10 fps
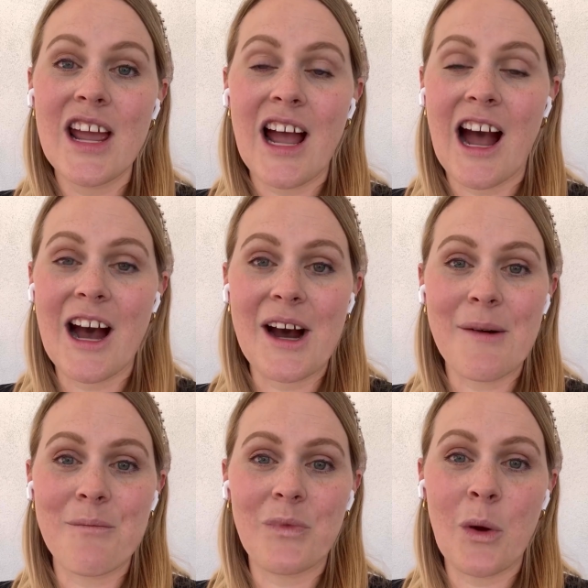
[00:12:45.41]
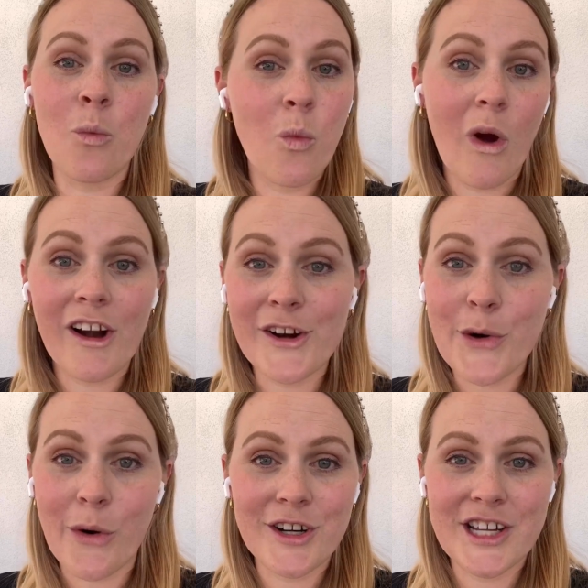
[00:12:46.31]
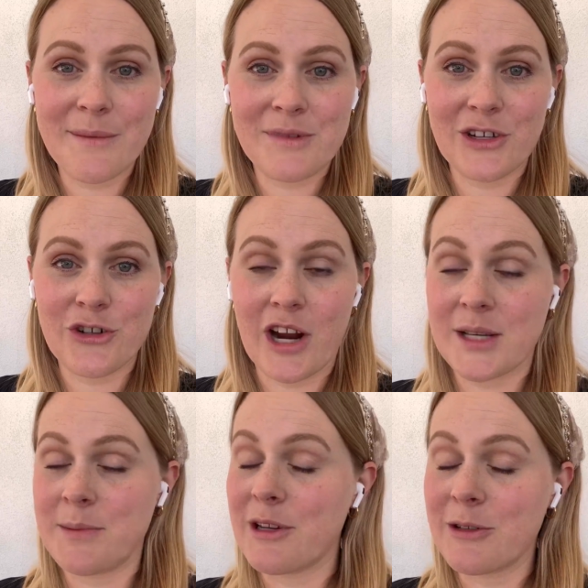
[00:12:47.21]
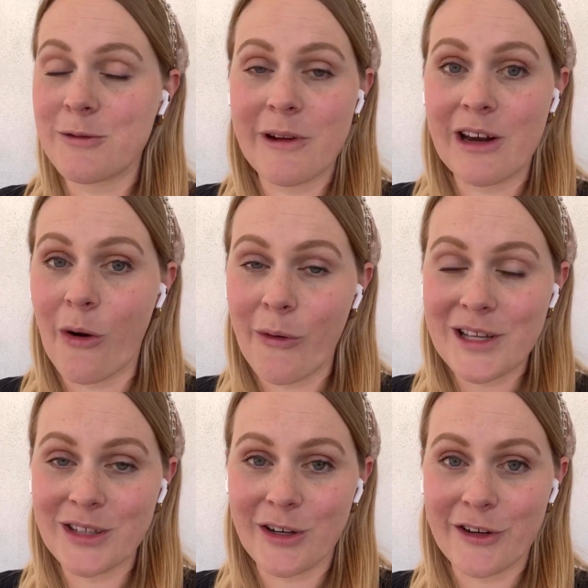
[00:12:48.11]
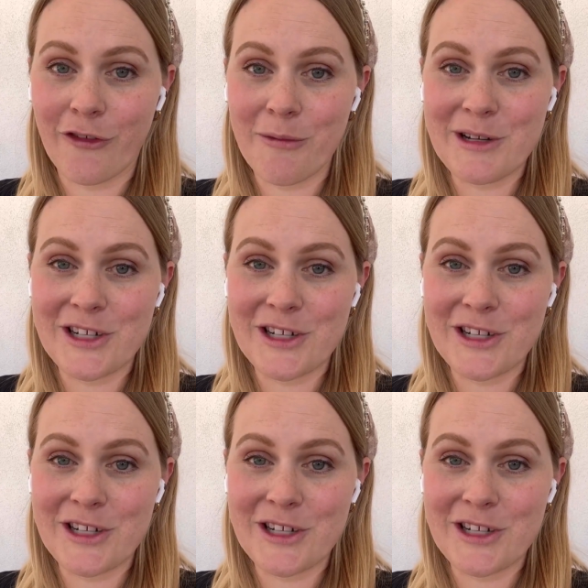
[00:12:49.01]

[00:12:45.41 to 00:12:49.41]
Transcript: And what are your tips or tricks? Because we can always learn from each